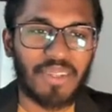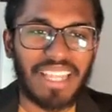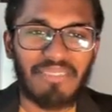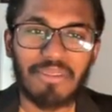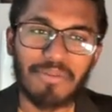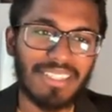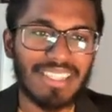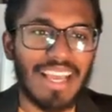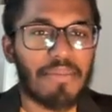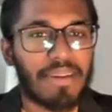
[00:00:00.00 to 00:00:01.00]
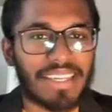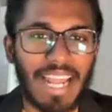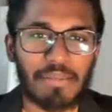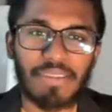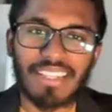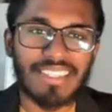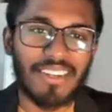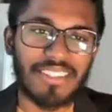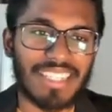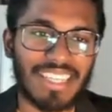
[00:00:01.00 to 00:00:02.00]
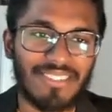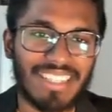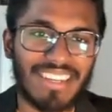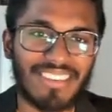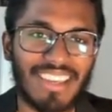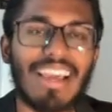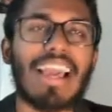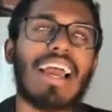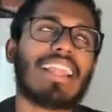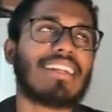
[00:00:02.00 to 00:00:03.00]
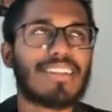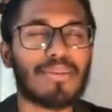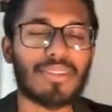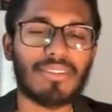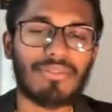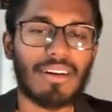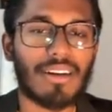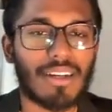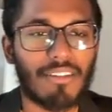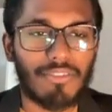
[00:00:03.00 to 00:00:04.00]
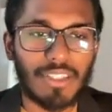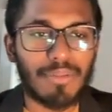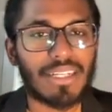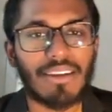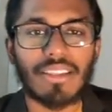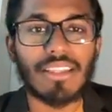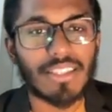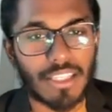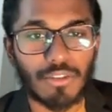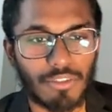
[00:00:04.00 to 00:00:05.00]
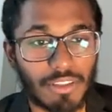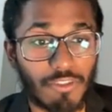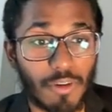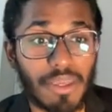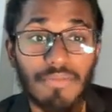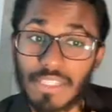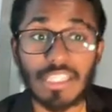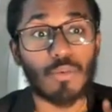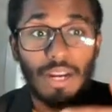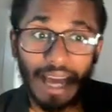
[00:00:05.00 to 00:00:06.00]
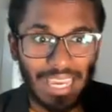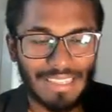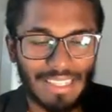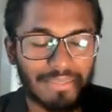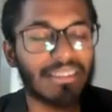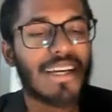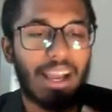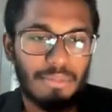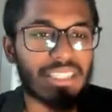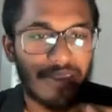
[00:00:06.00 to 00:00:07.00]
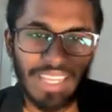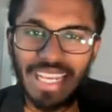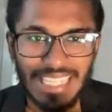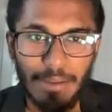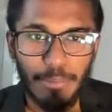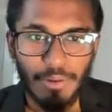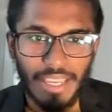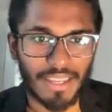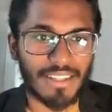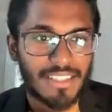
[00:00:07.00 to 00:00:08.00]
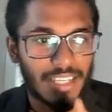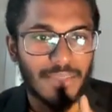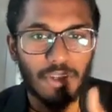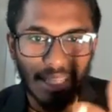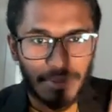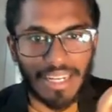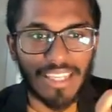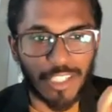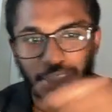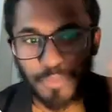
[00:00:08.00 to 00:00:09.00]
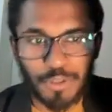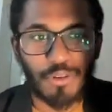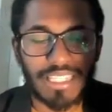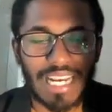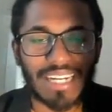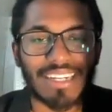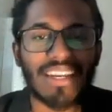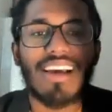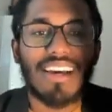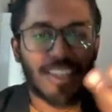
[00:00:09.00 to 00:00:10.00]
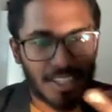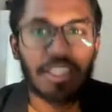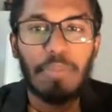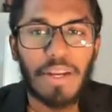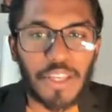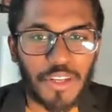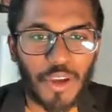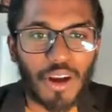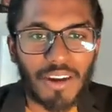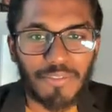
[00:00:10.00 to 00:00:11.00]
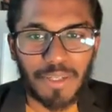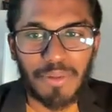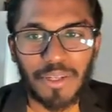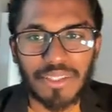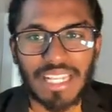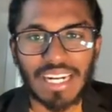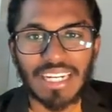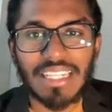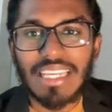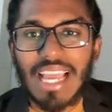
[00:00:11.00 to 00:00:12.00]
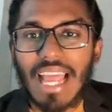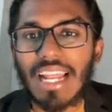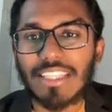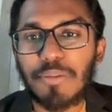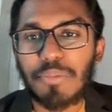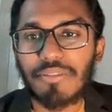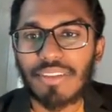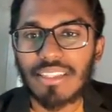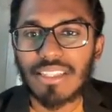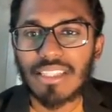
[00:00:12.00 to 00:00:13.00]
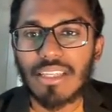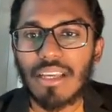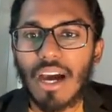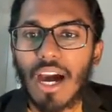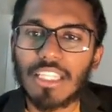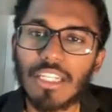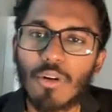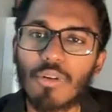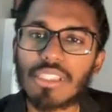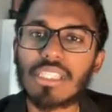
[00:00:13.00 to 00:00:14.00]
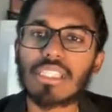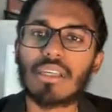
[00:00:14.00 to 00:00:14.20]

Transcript: campus, because my grandparents and all stay over there. Okay, and in terms of comfortability, I think this is good for me, which is what I think. I'm just giving an example. Okay, it's just because I'm telling Yeshwanthpur, don't select it. Depending on your comfortability, select it. And other preferences, other courses